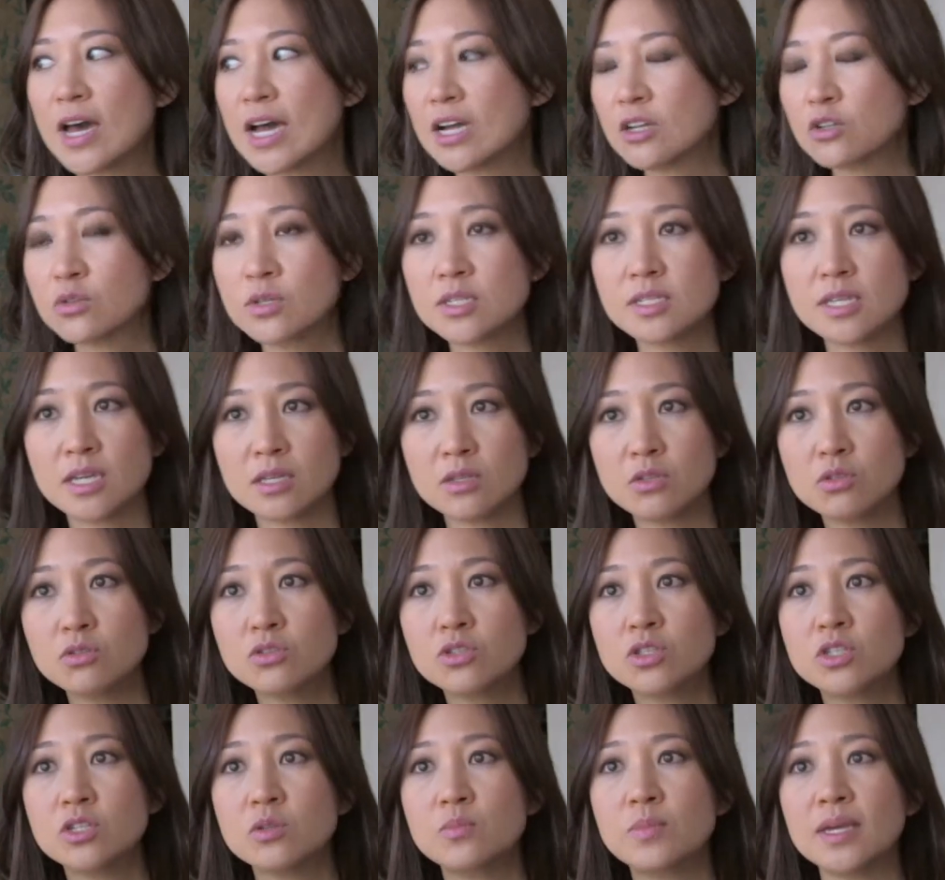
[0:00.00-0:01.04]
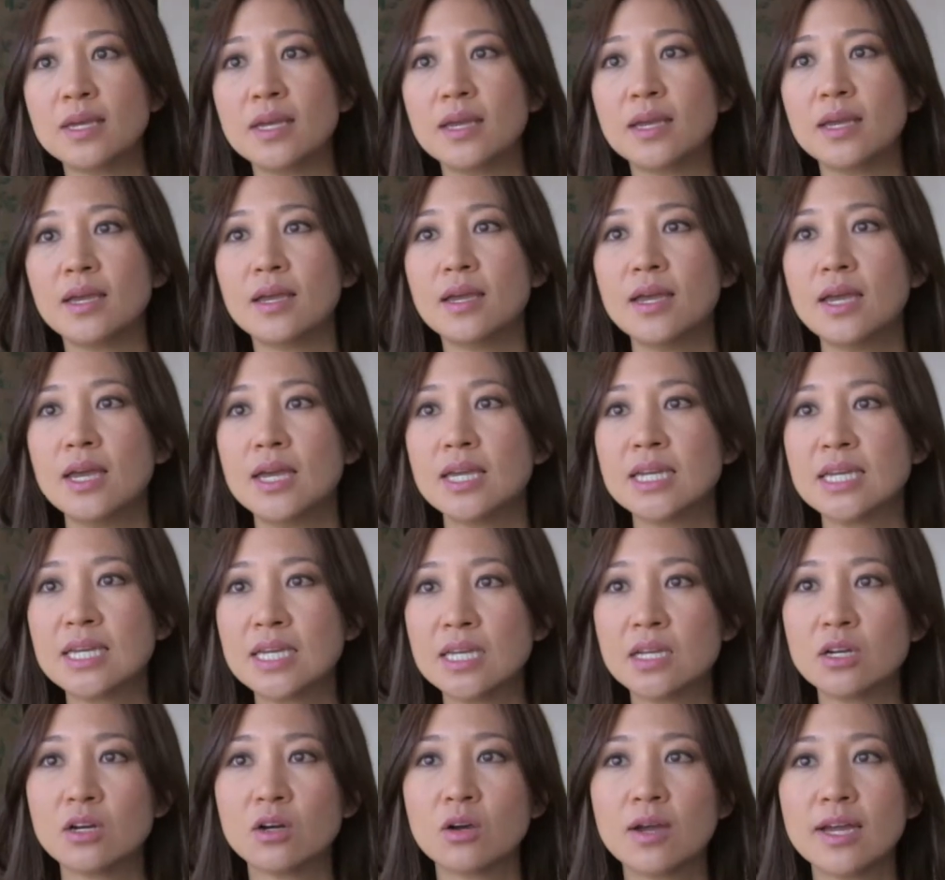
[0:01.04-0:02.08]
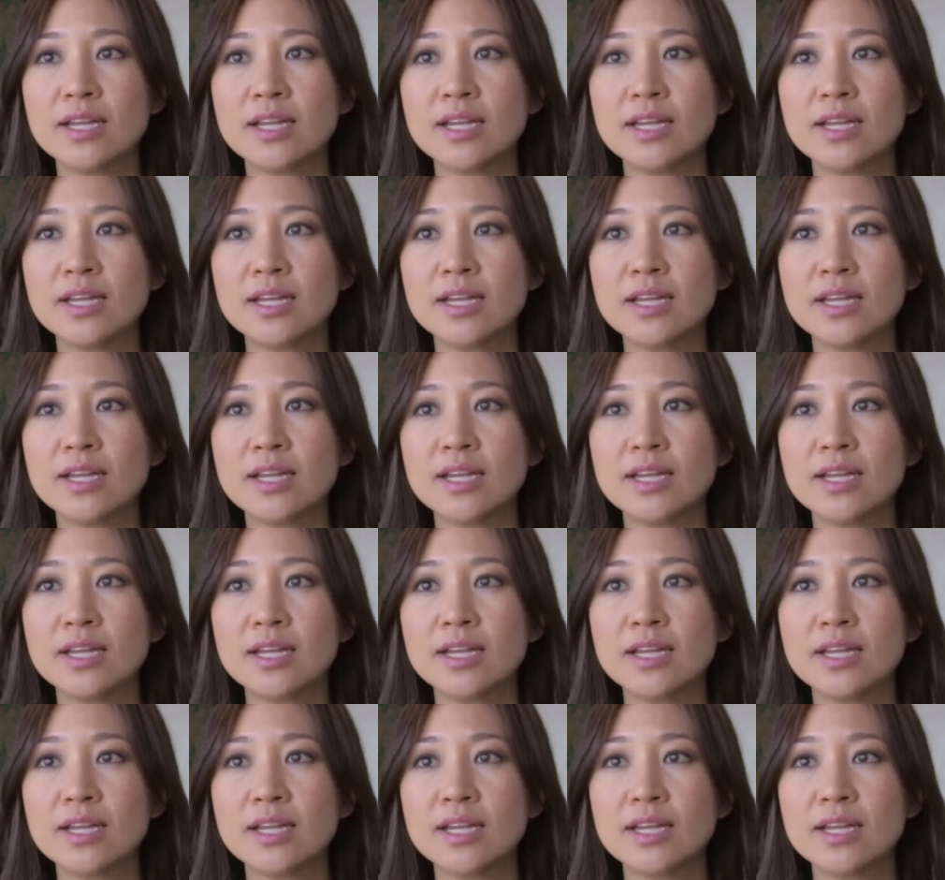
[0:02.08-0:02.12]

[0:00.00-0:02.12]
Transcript: factories that used to be here